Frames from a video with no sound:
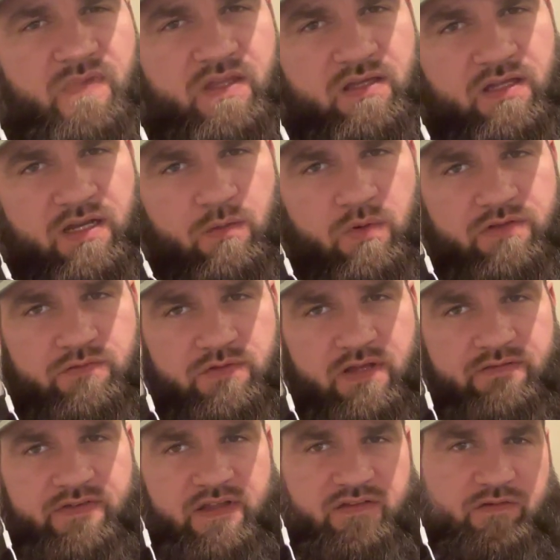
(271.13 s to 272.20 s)
And I went through
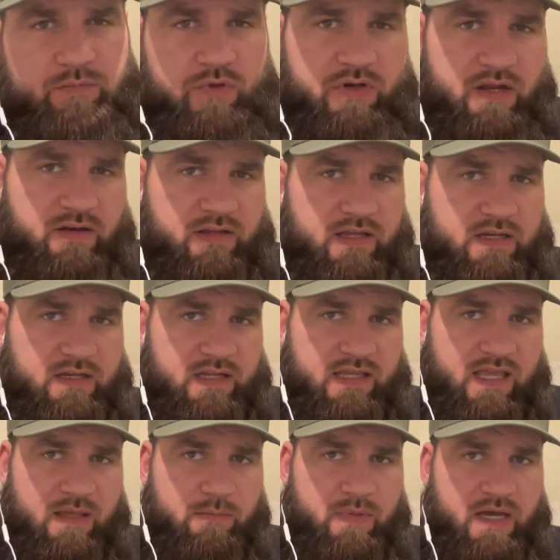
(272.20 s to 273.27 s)
that phase of burnout again, and I
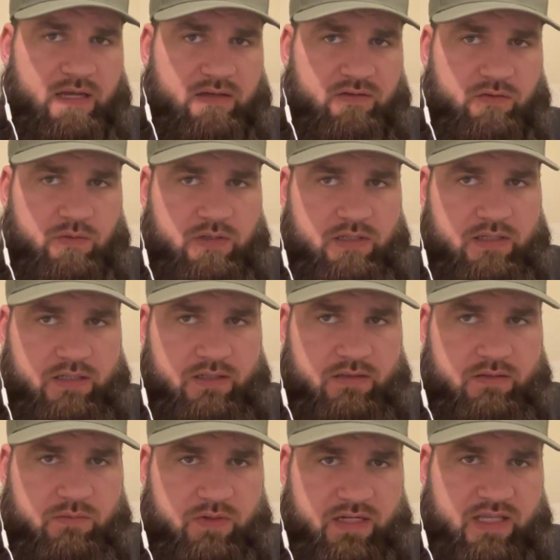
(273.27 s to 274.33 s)
came back to it.
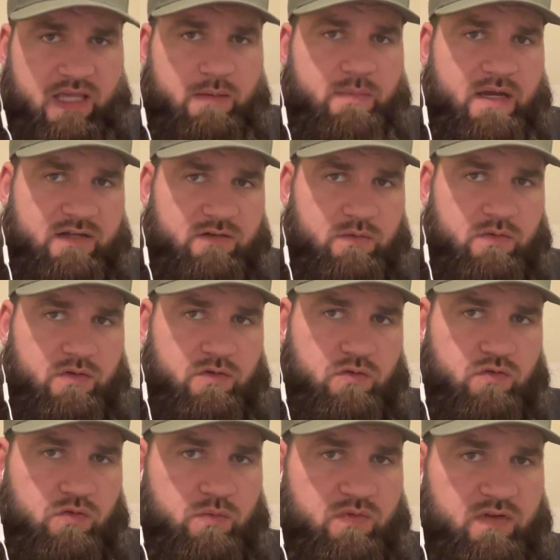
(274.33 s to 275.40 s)
And when I came back to it in the
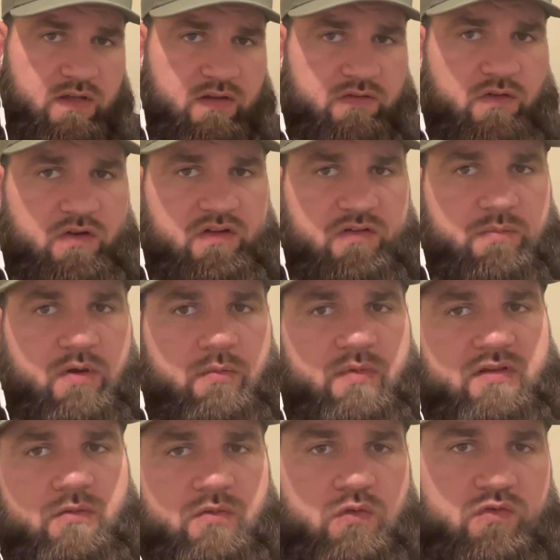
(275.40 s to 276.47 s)
YouTube scene, I started
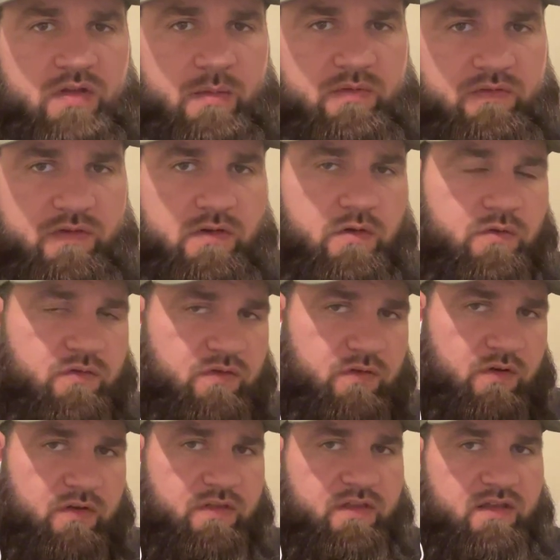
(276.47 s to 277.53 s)
experimenting with new types of videos. I
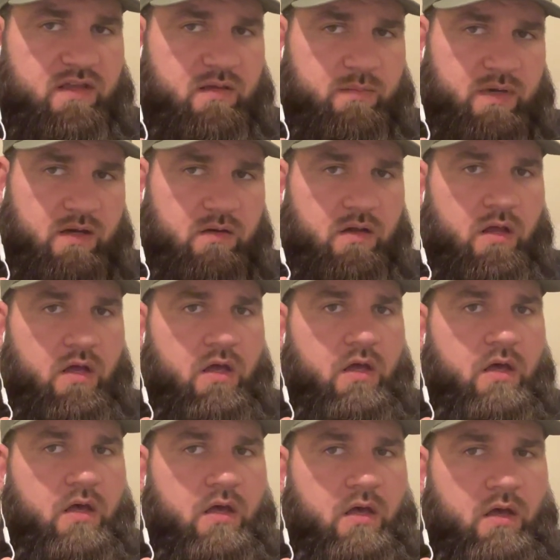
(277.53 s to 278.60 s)
started thinking about
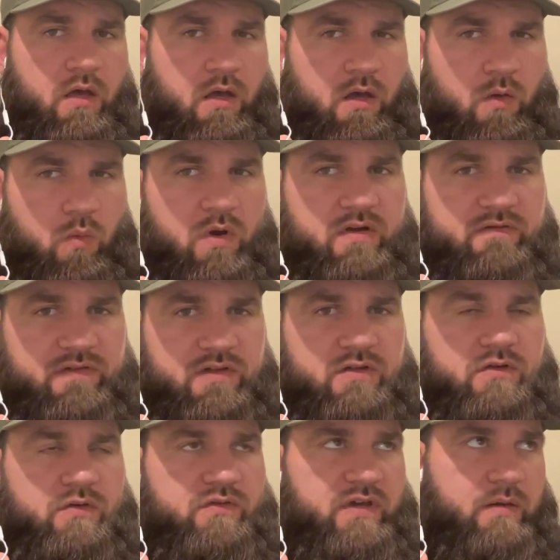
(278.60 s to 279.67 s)
what
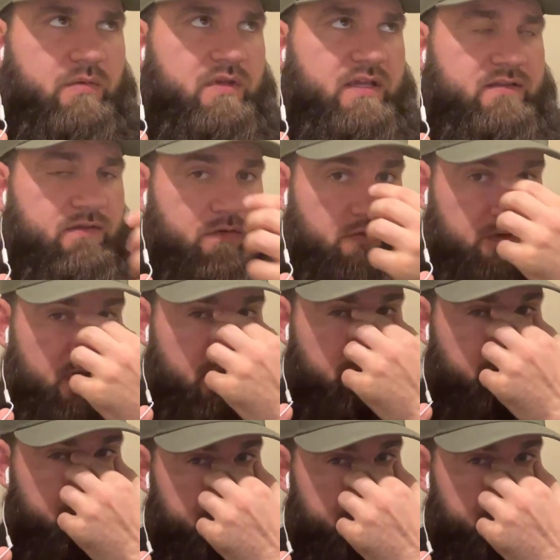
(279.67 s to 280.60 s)
videos I would like to create.